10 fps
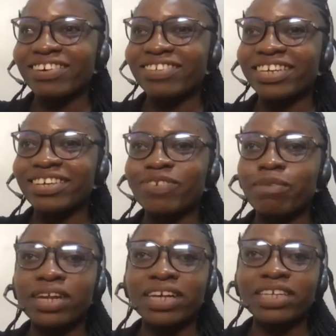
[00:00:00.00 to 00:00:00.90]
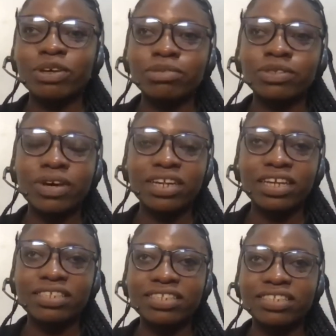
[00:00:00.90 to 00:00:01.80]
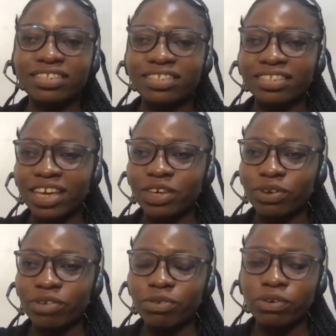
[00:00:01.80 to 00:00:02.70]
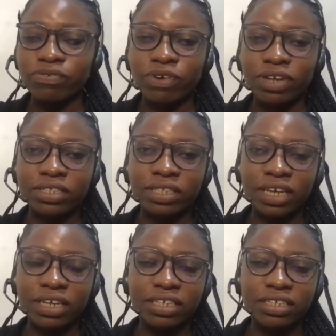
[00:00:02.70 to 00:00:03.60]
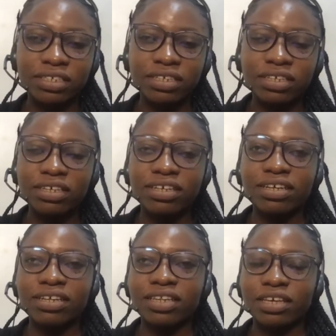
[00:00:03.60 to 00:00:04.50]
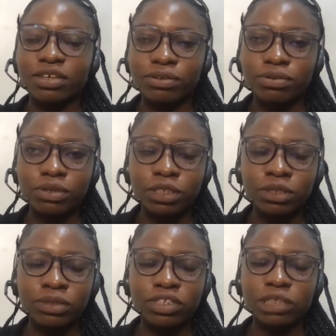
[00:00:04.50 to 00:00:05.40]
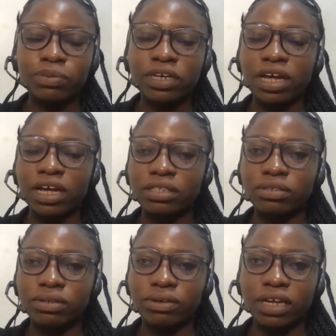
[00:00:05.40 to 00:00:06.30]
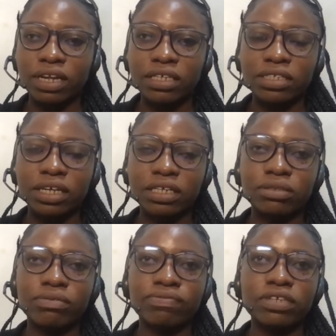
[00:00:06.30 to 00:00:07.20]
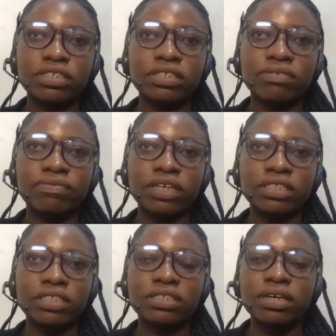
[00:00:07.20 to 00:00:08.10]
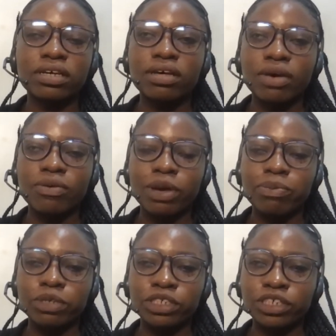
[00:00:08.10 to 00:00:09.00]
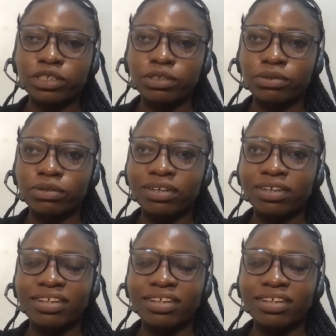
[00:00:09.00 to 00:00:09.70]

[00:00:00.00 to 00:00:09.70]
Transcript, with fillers: The webinar has come to an end. Thank you everyone for attending. Thank you to the speaker, to the organizers of this event. We appreciate you.